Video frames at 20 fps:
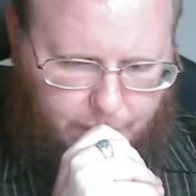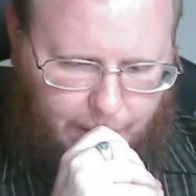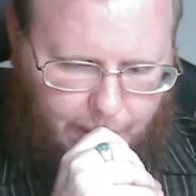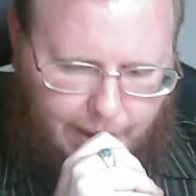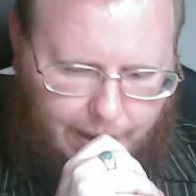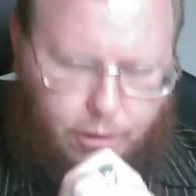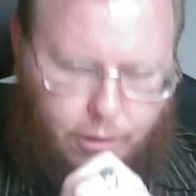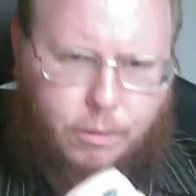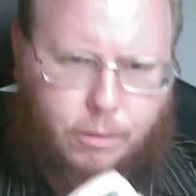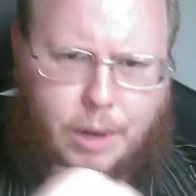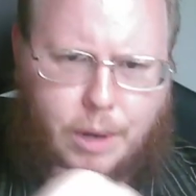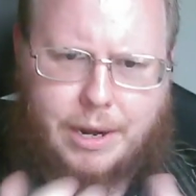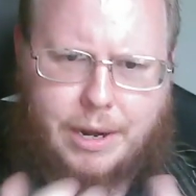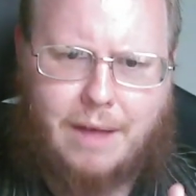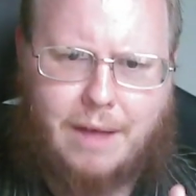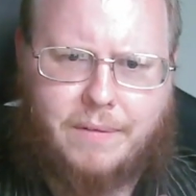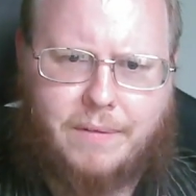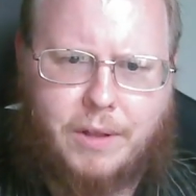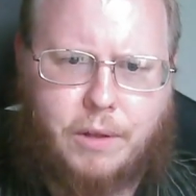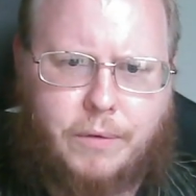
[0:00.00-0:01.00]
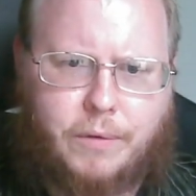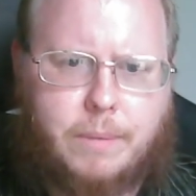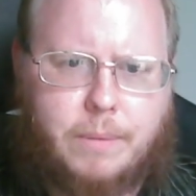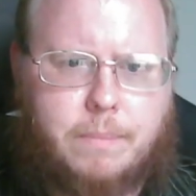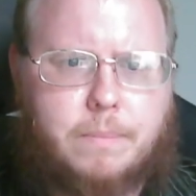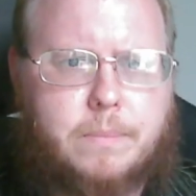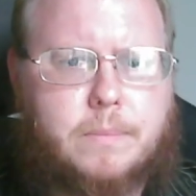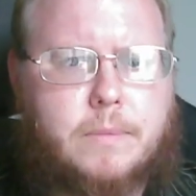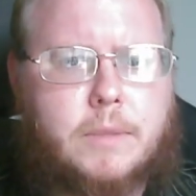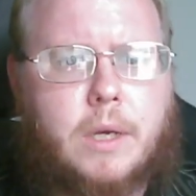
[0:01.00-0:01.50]
Elrond half elven.
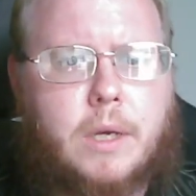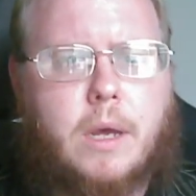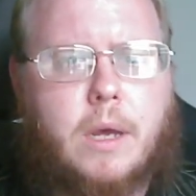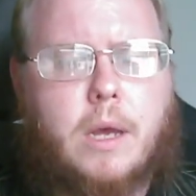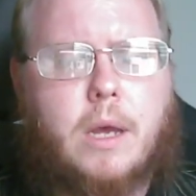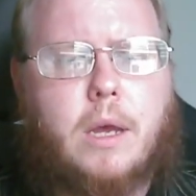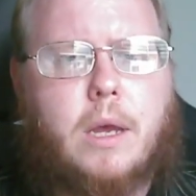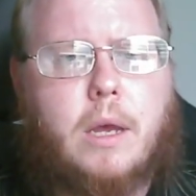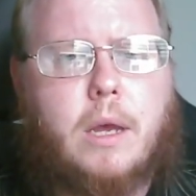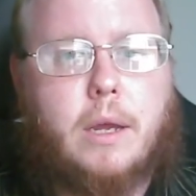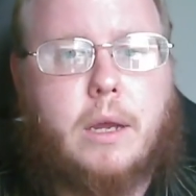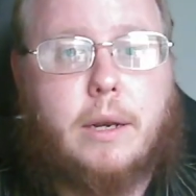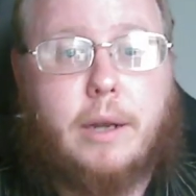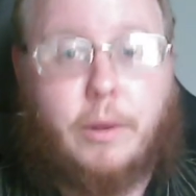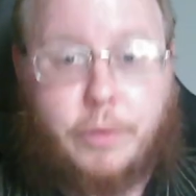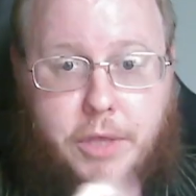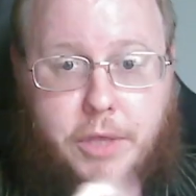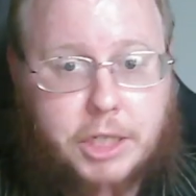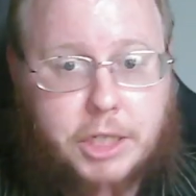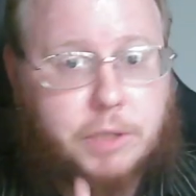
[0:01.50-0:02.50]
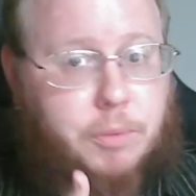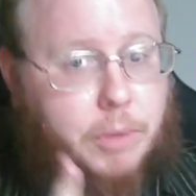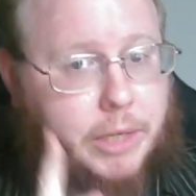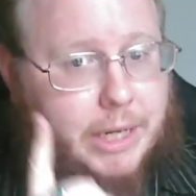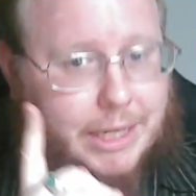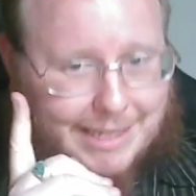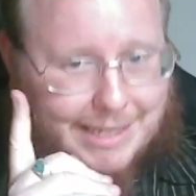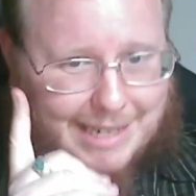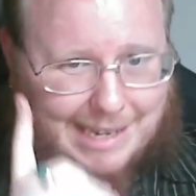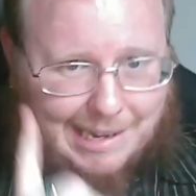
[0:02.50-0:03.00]
Now this one
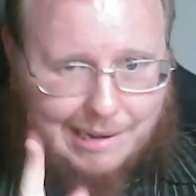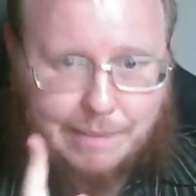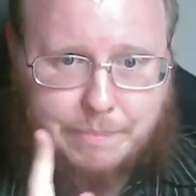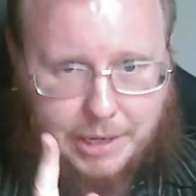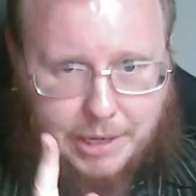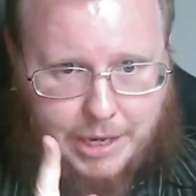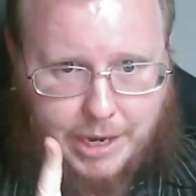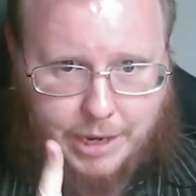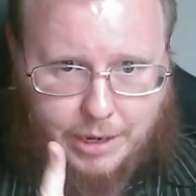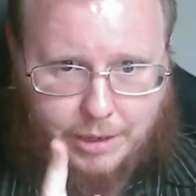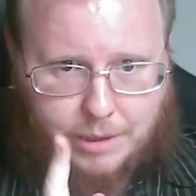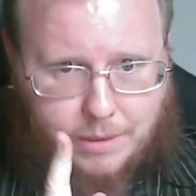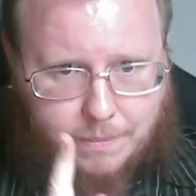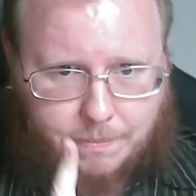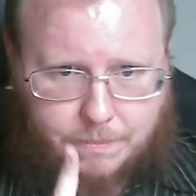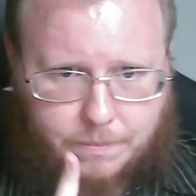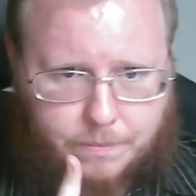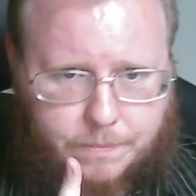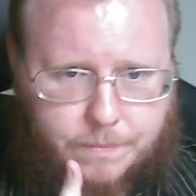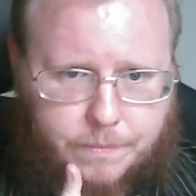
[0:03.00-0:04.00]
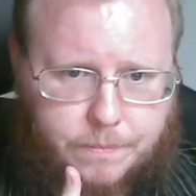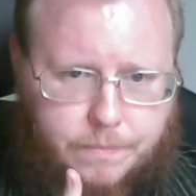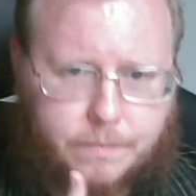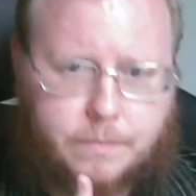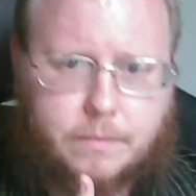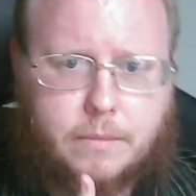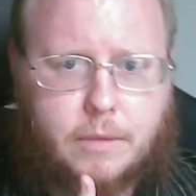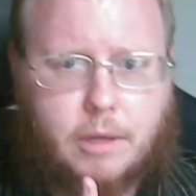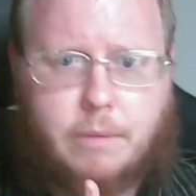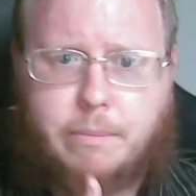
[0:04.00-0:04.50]
gets complicated
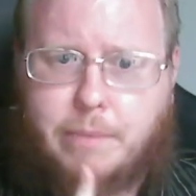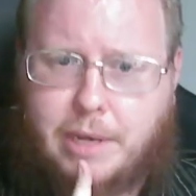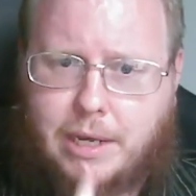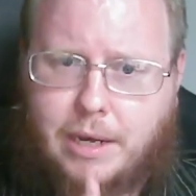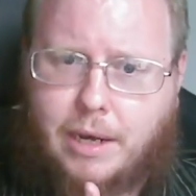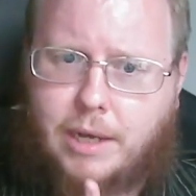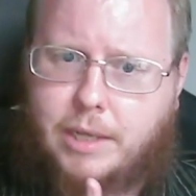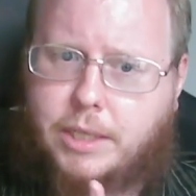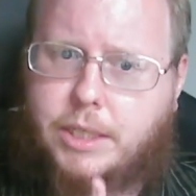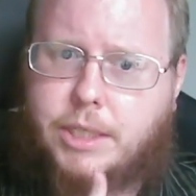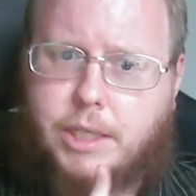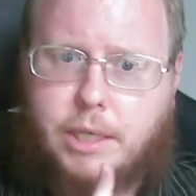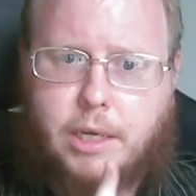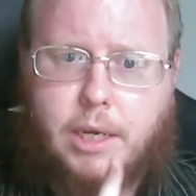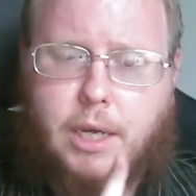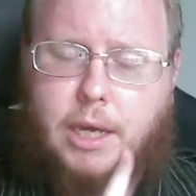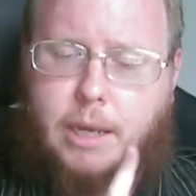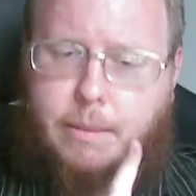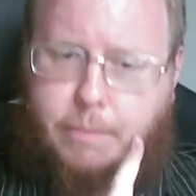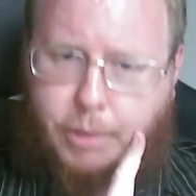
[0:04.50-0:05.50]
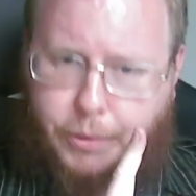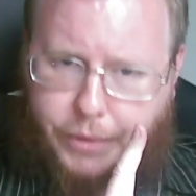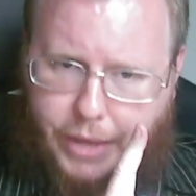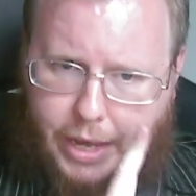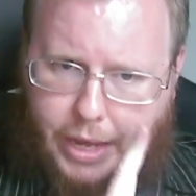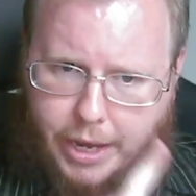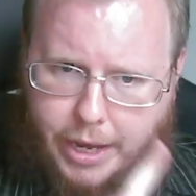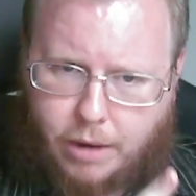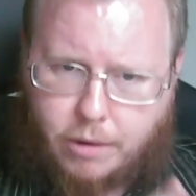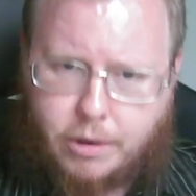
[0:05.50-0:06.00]
because
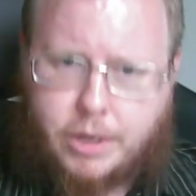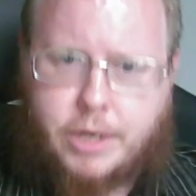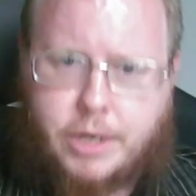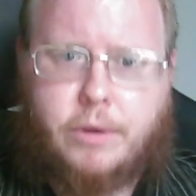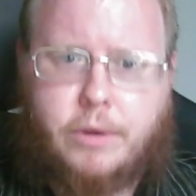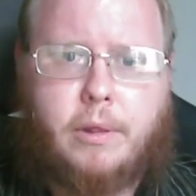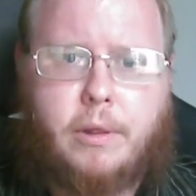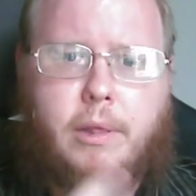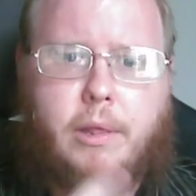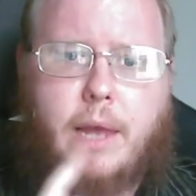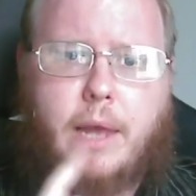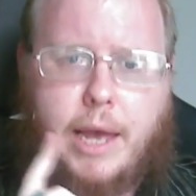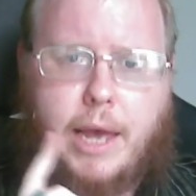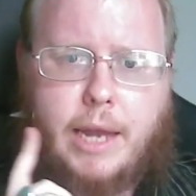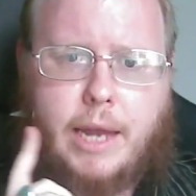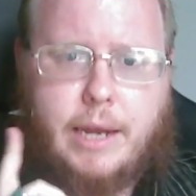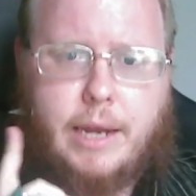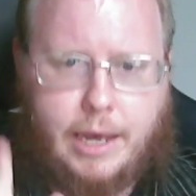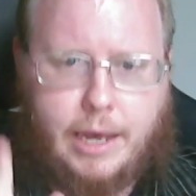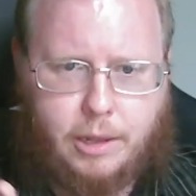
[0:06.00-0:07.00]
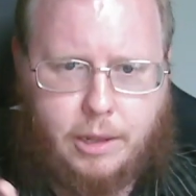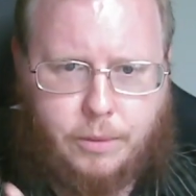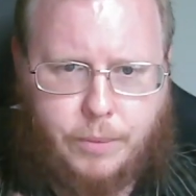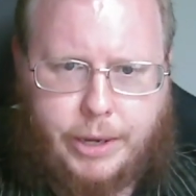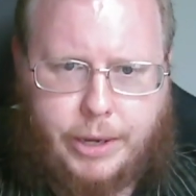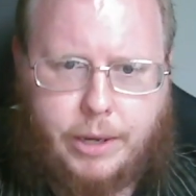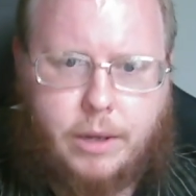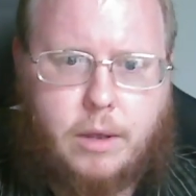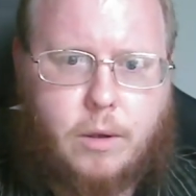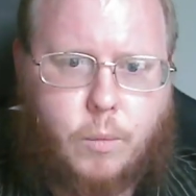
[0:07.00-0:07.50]
both Earendil and
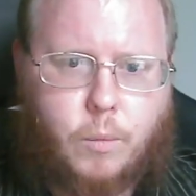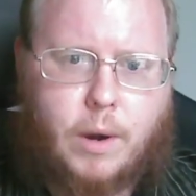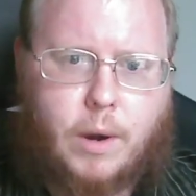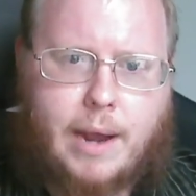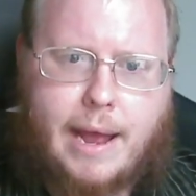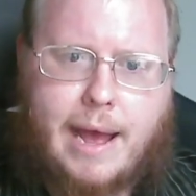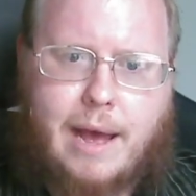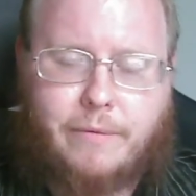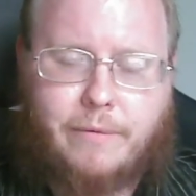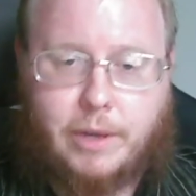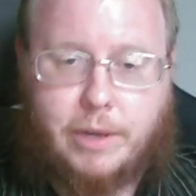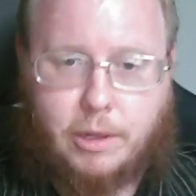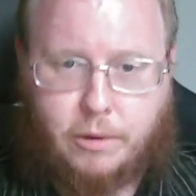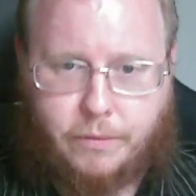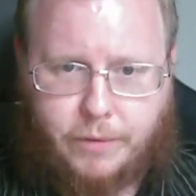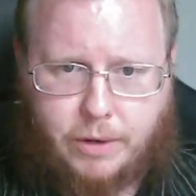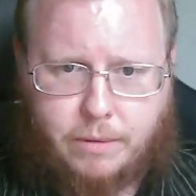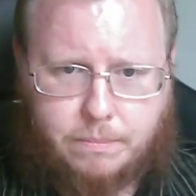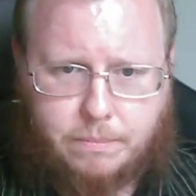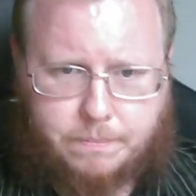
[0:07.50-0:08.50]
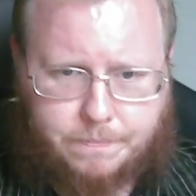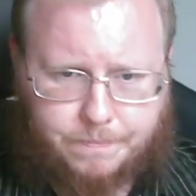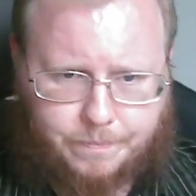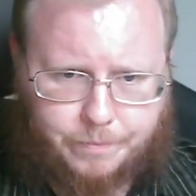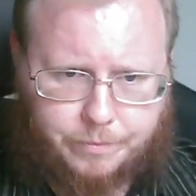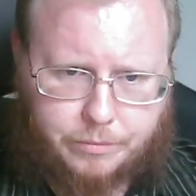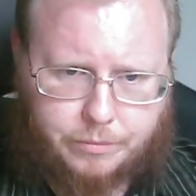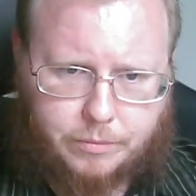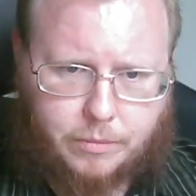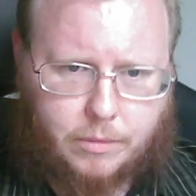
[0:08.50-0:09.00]
Elwing were half elven,
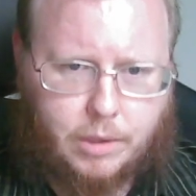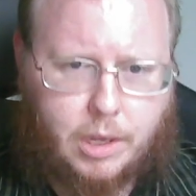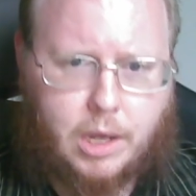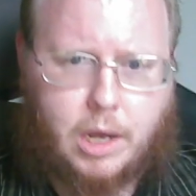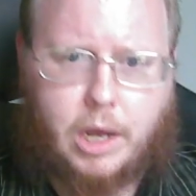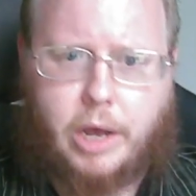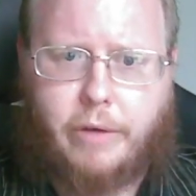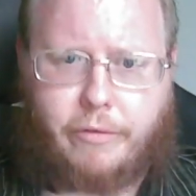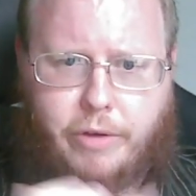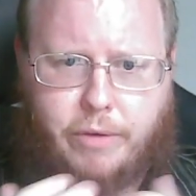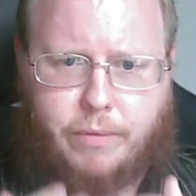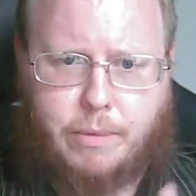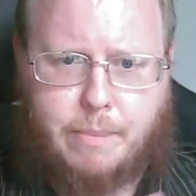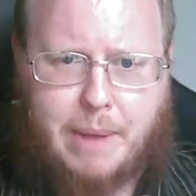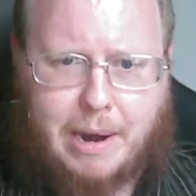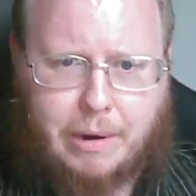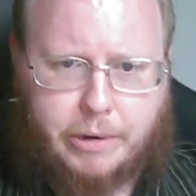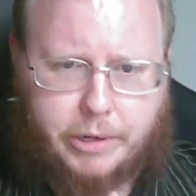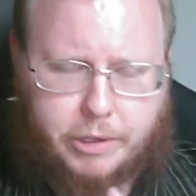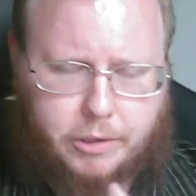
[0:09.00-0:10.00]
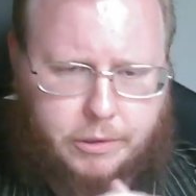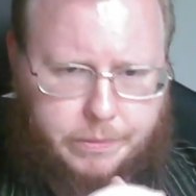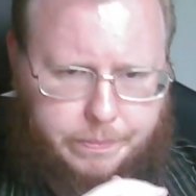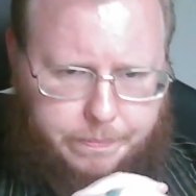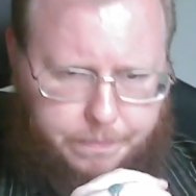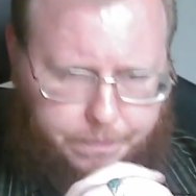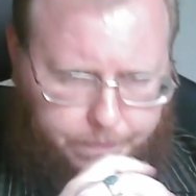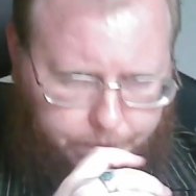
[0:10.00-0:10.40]
uh, of different parentage.